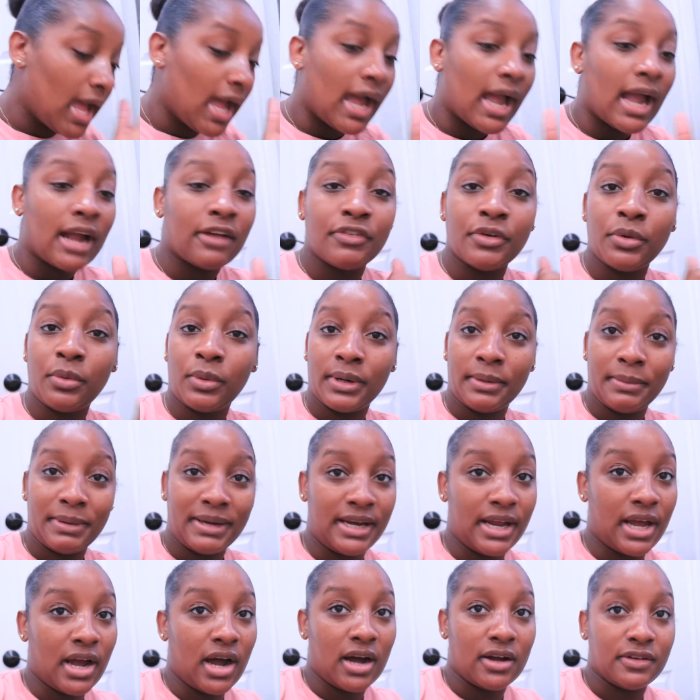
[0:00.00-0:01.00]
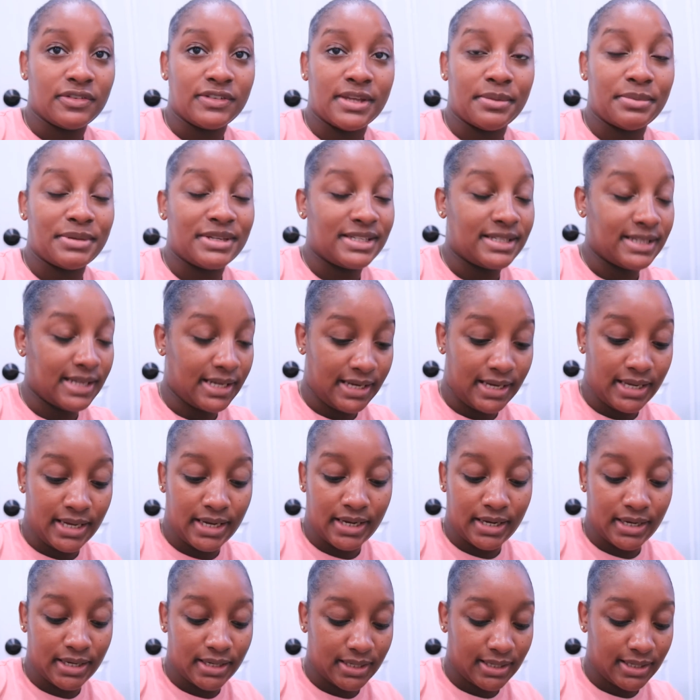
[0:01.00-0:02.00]
every one of my day offs, I'm inside
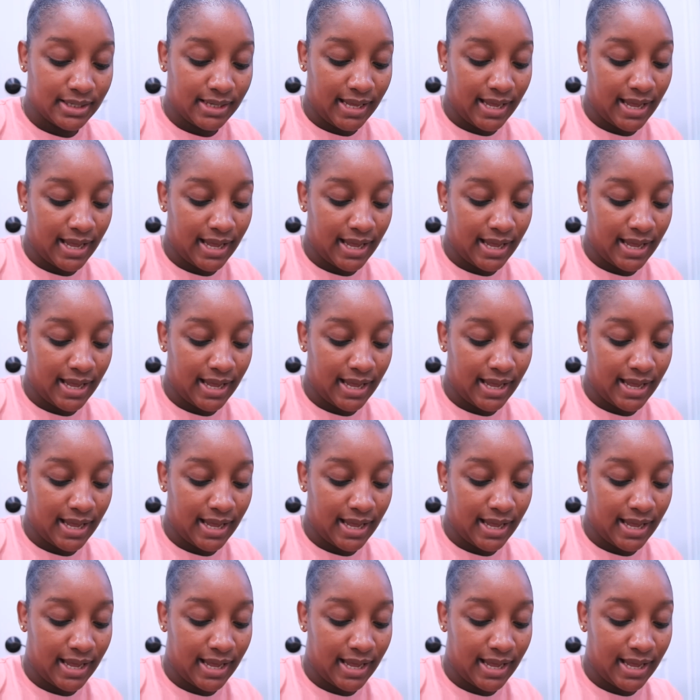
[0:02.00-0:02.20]
here,